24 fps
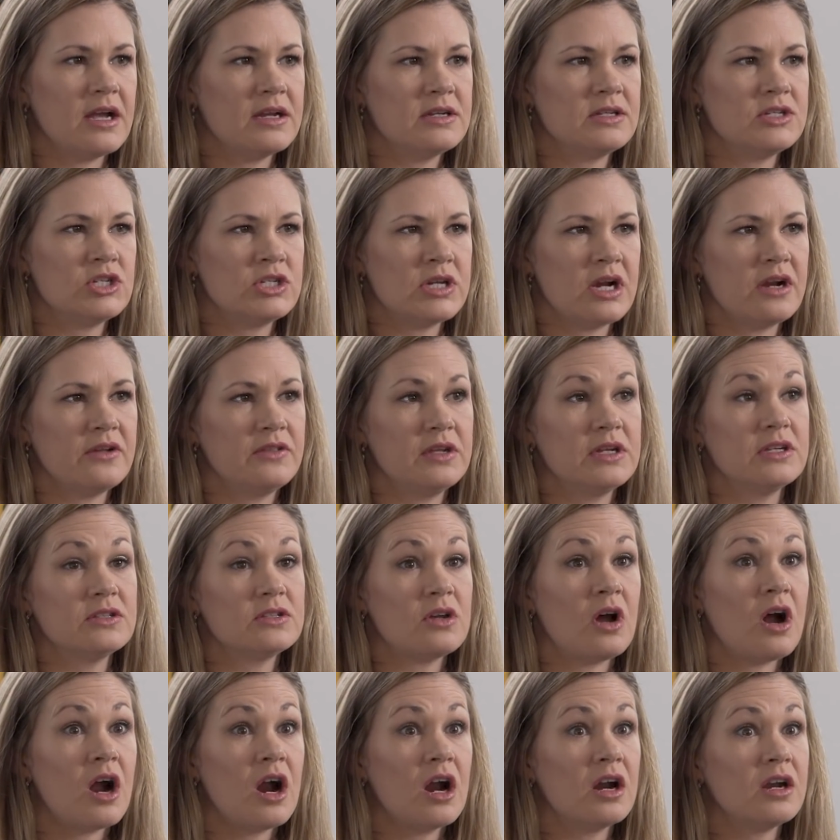I share that
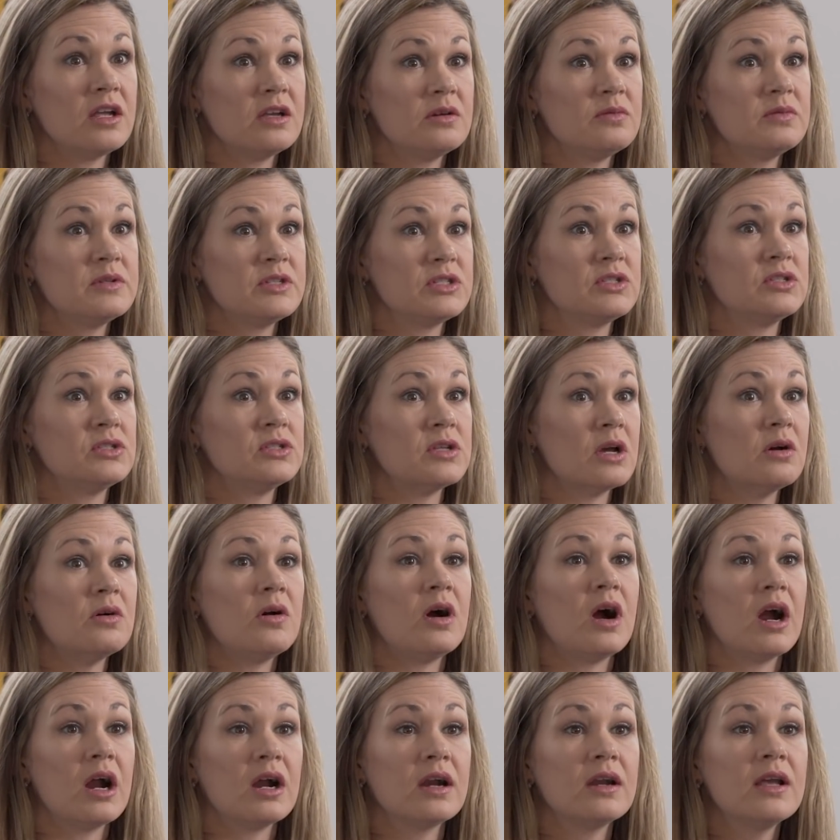it's hard. It was so
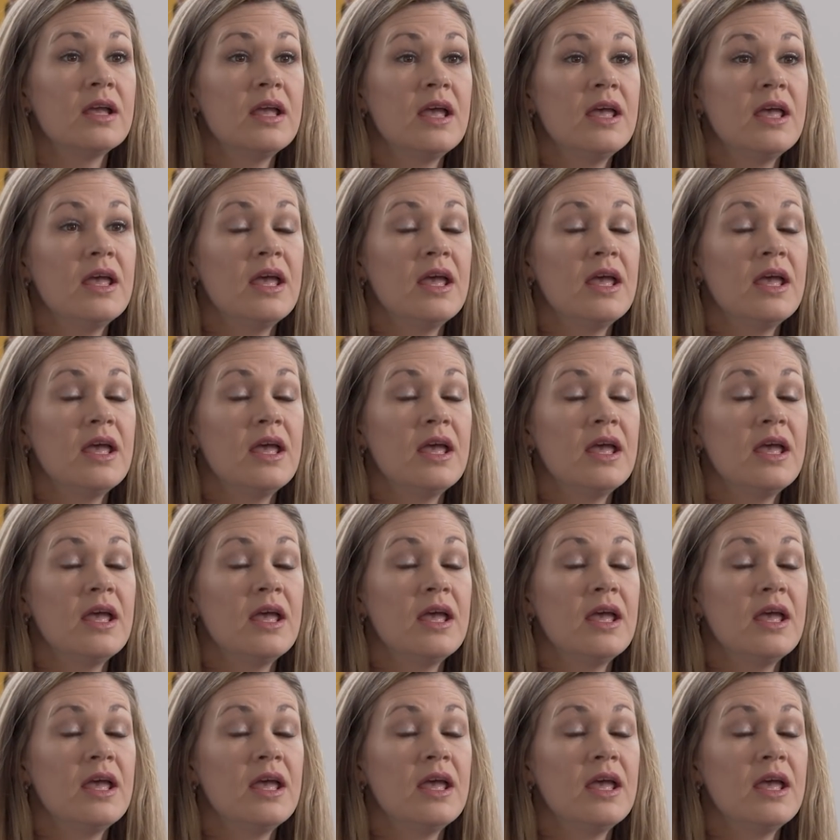hard.